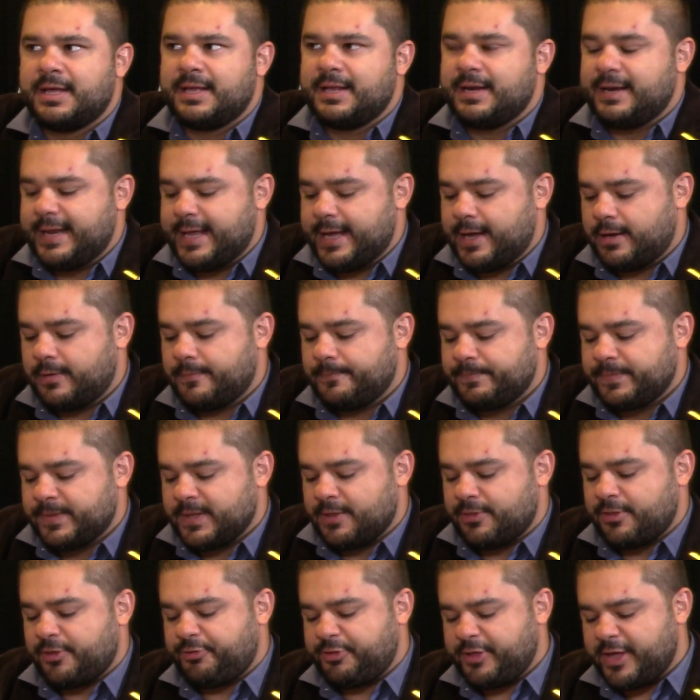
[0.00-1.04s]
Now,
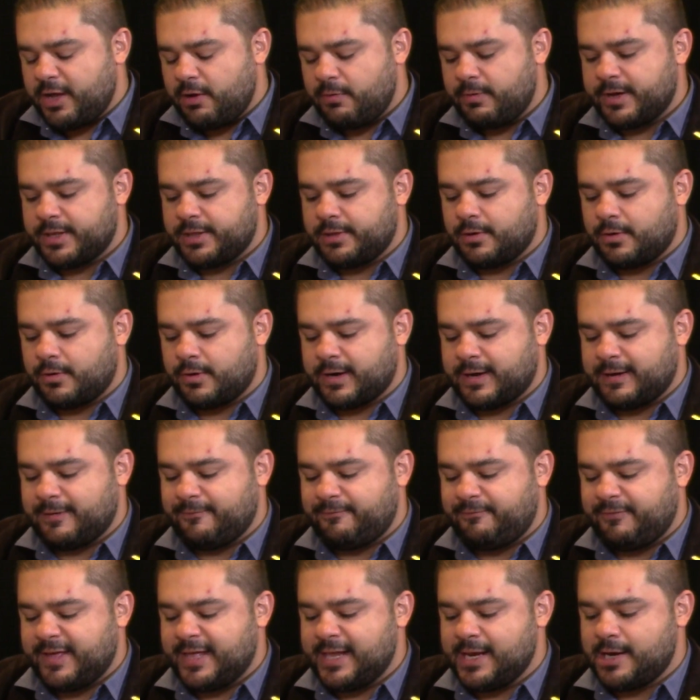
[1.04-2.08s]
the thing with organ
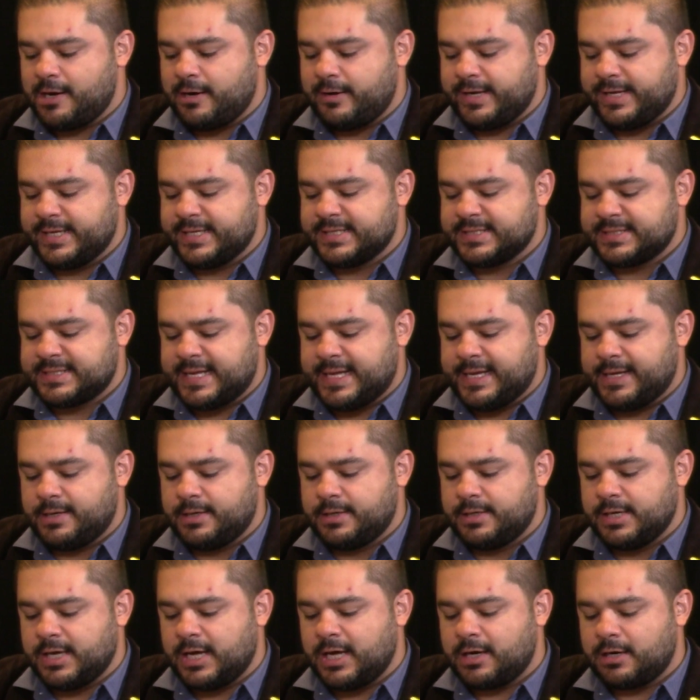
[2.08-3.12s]
failure is that
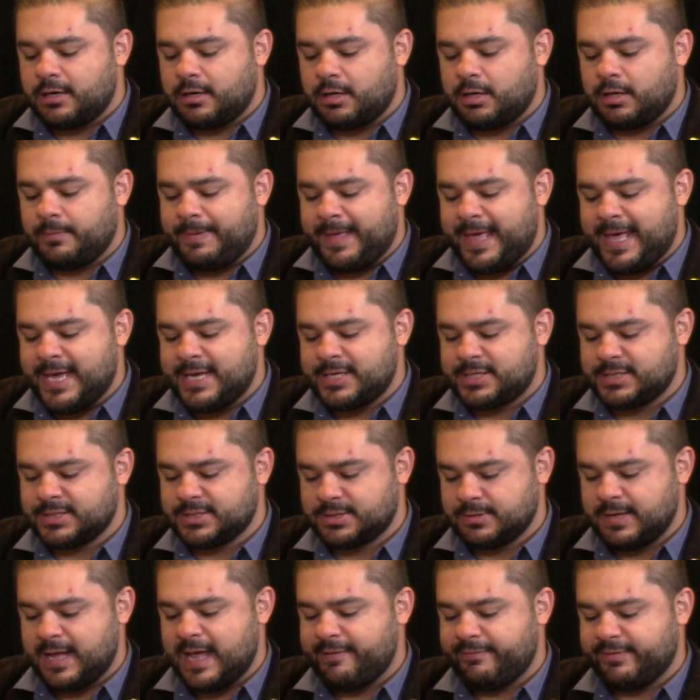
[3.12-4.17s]
not all patients
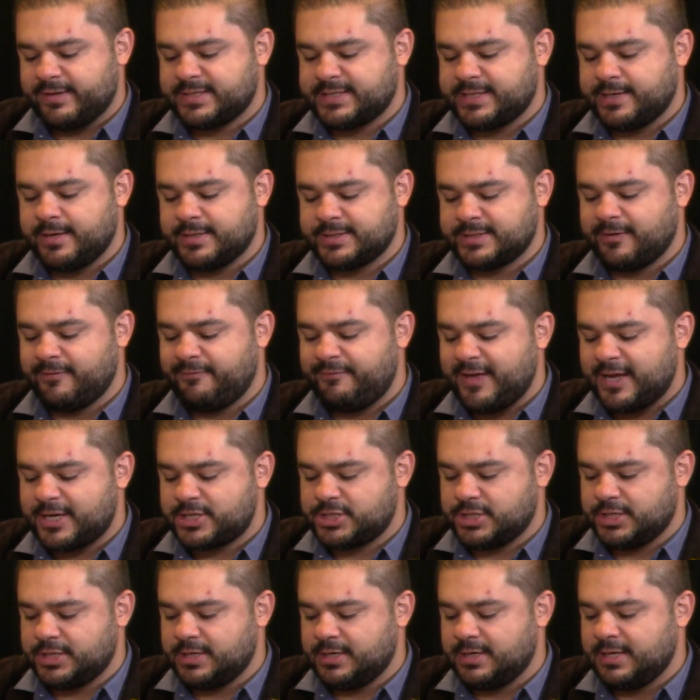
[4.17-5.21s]
who have a serious
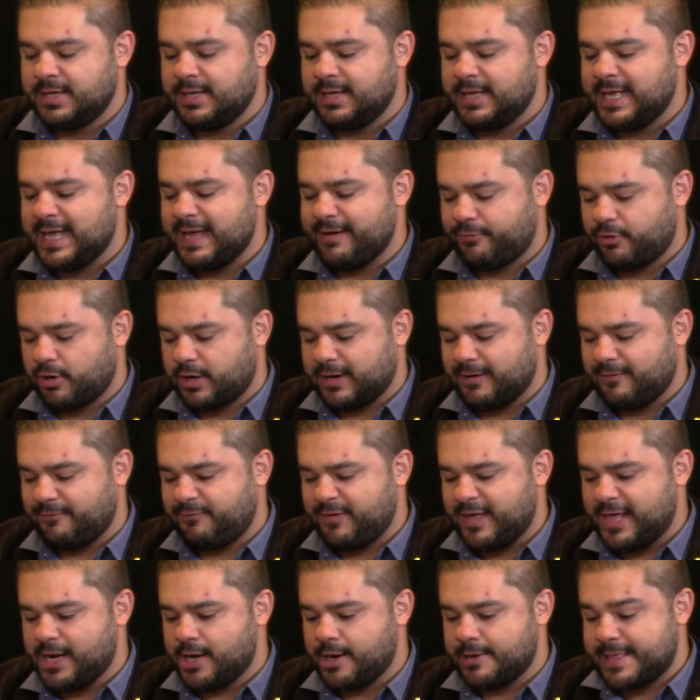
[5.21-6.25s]
infection have organ
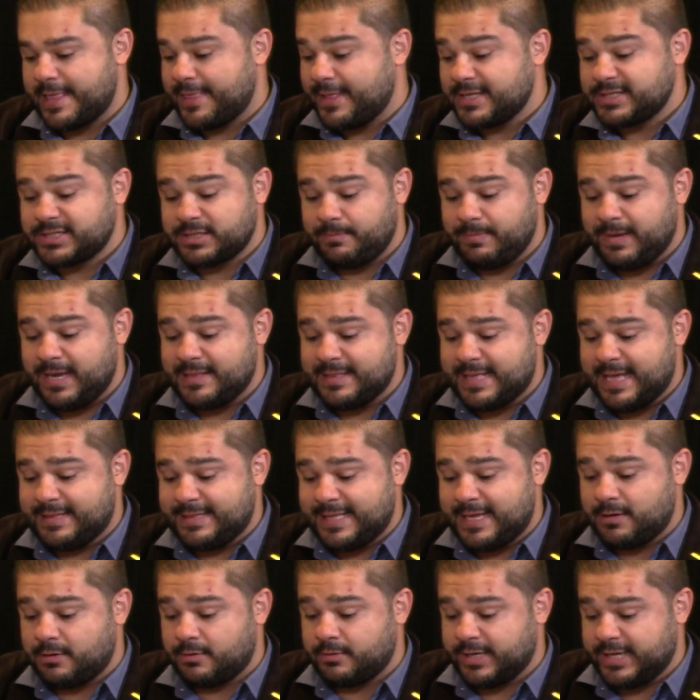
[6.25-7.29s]
failure. That doesn't mean that
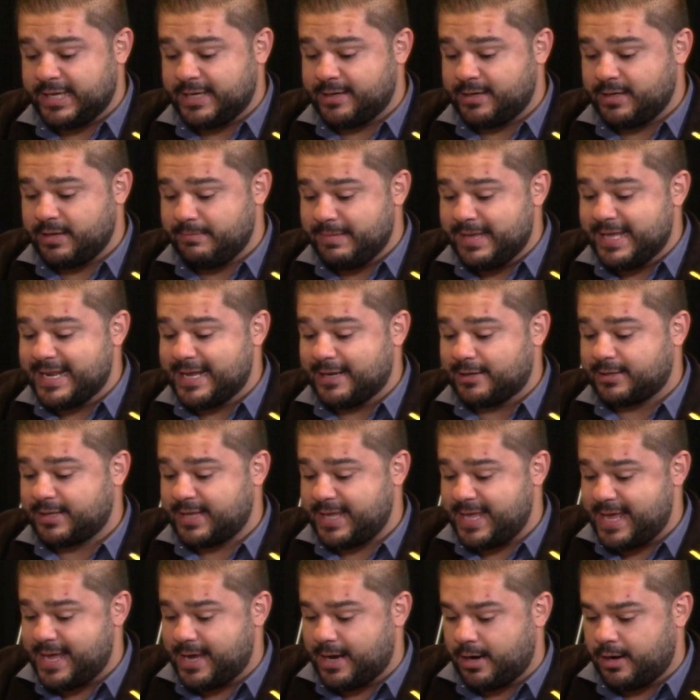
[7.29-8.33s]
they don't need immediate
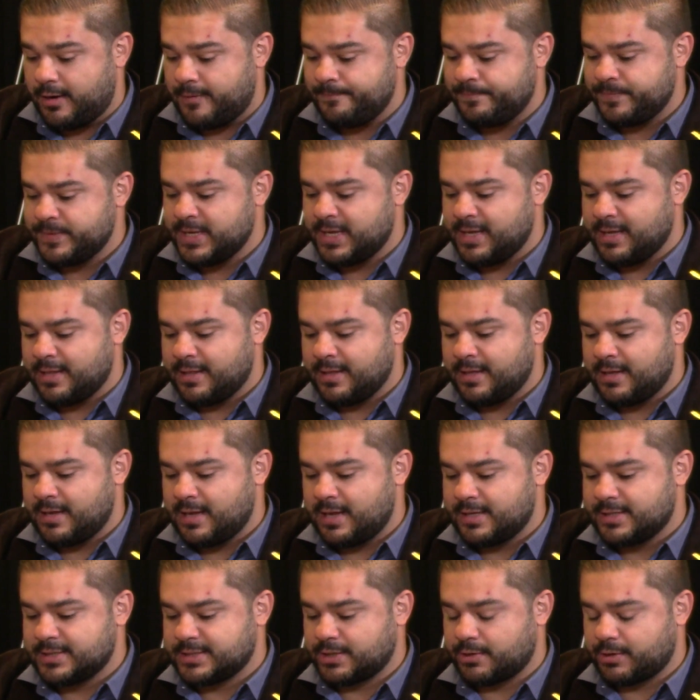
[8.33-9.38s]
care.
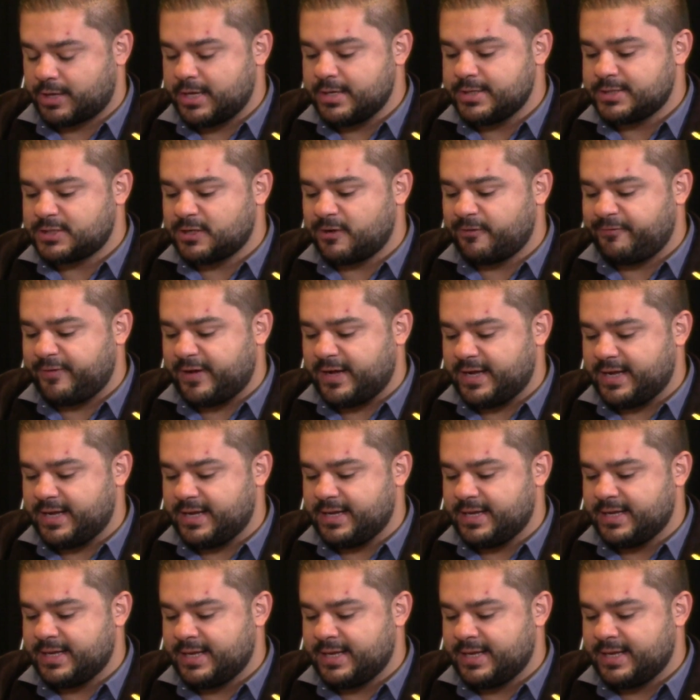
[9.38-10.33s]
So QSOFA